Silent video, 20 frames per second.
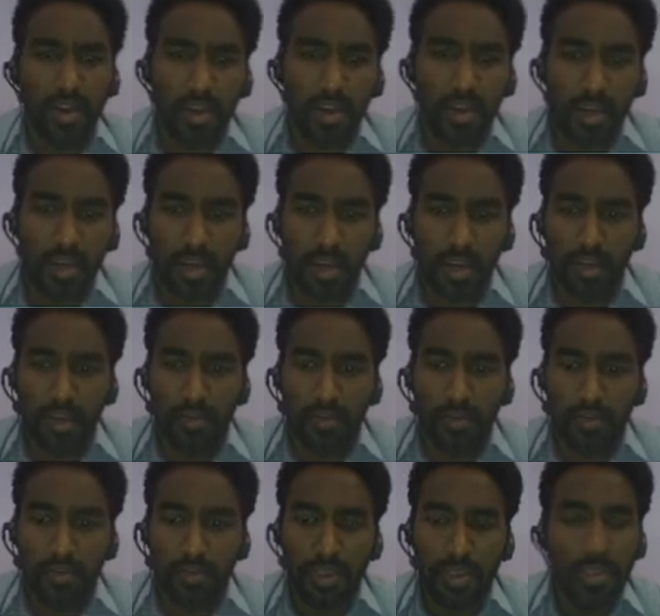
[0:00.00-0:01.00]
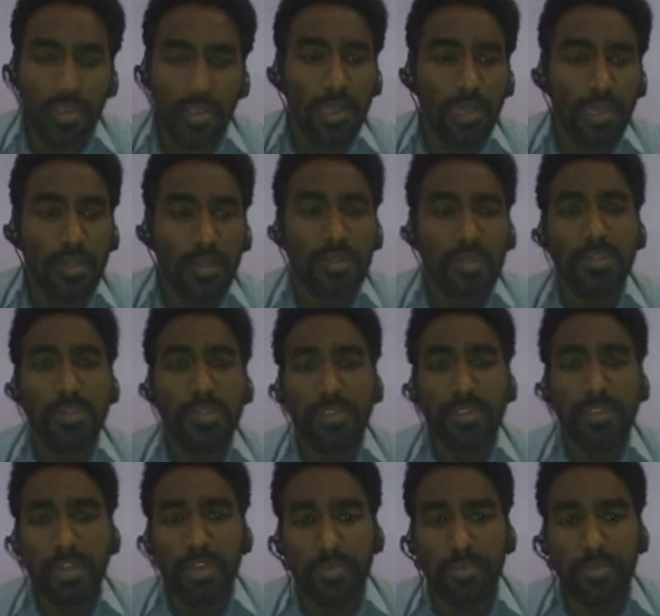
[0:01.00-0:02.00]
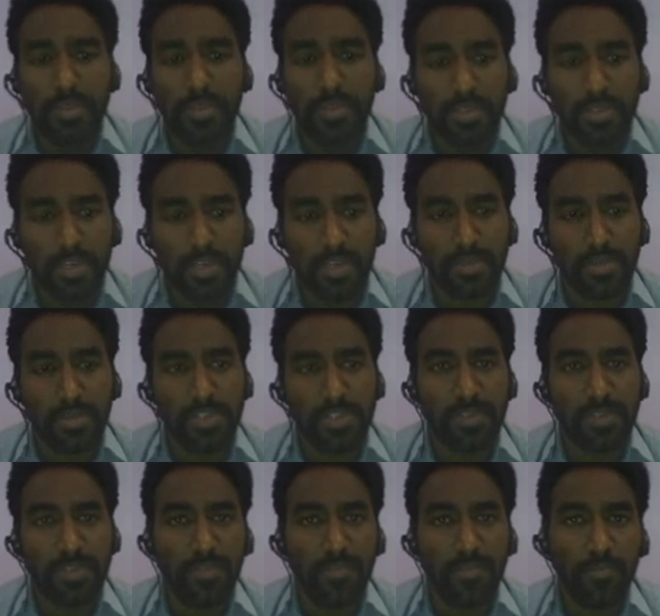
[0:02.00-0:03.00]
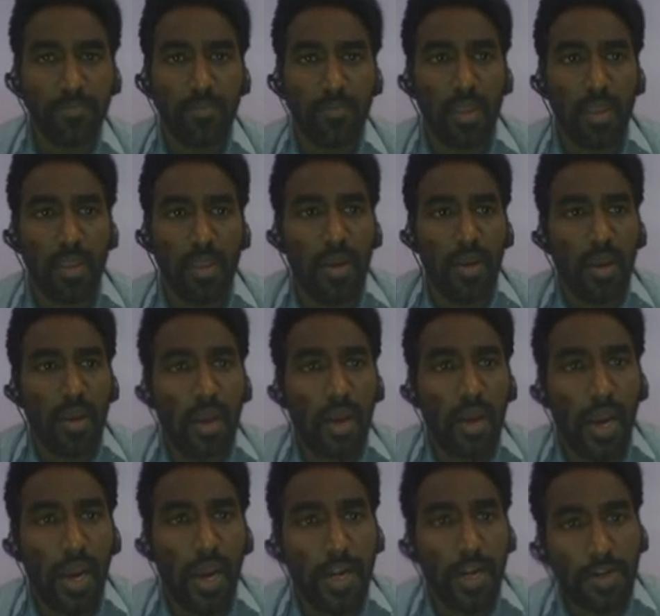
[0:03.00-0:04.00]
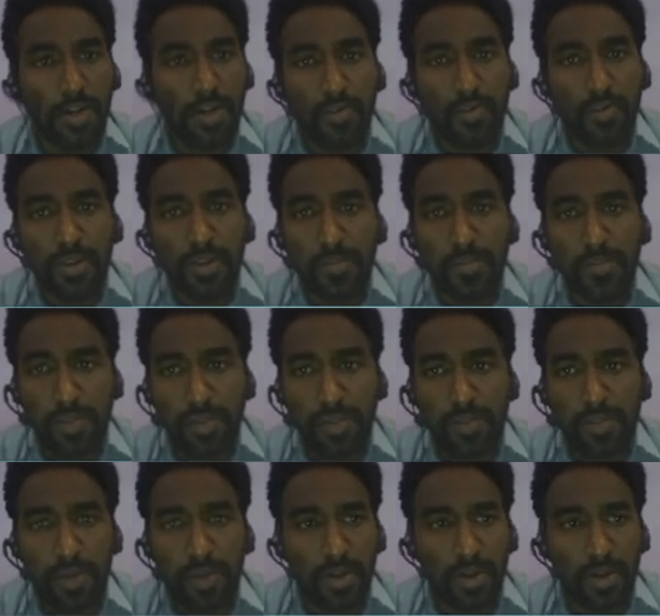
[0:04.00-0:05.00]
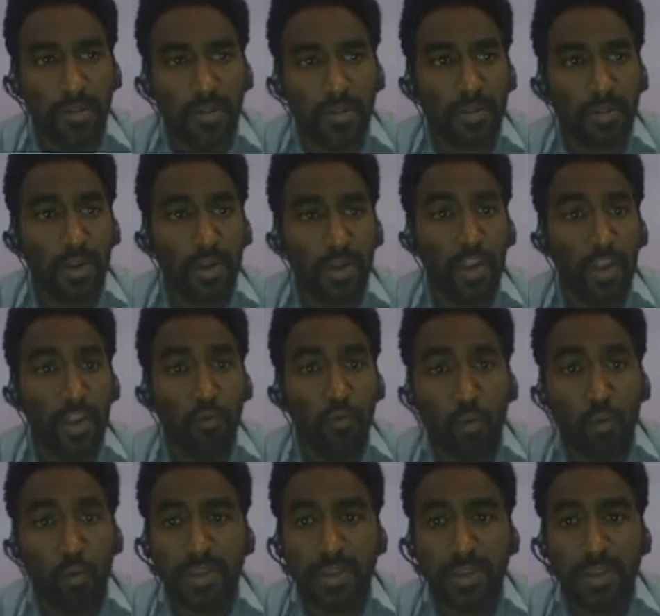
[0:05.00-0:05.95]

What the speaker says: identify customer segments. Identify the major factors that influence the